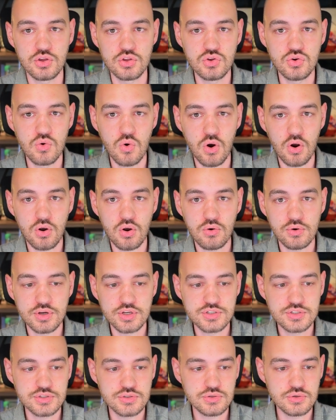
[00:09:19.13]
you are
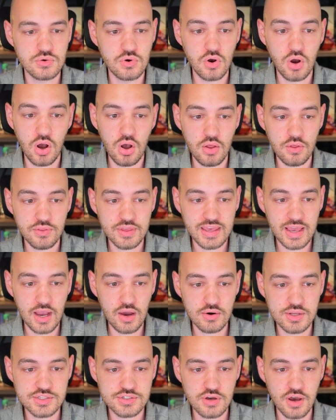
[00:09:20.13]
going to call the
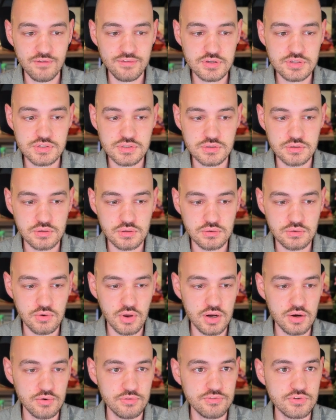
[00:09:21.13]
county's office,
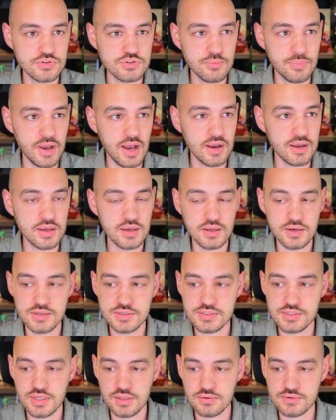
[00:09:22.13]
credit refusal packet
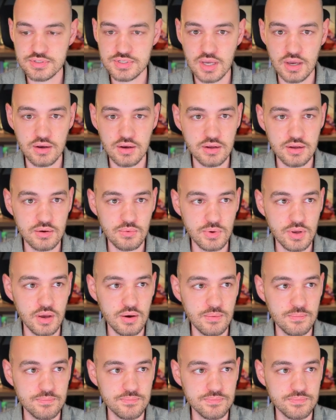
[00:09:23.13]
in St. Louis County. Here we go.